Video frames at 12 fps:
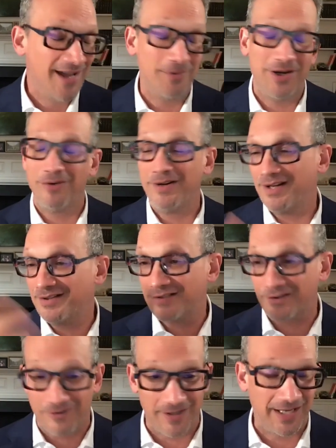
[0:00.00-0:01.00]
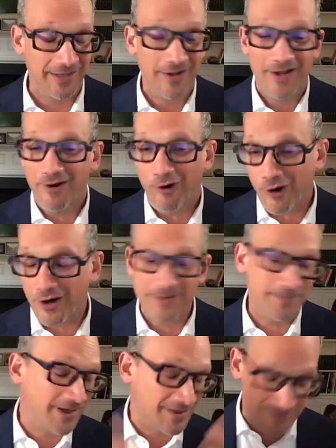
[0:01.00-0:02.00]
And we don't need it to create
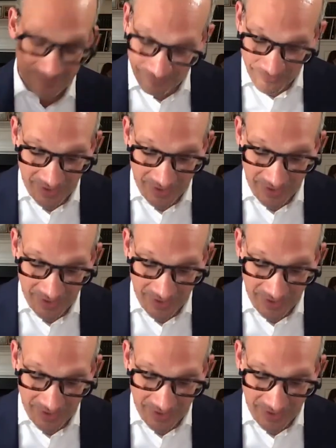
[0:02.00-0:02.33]
art because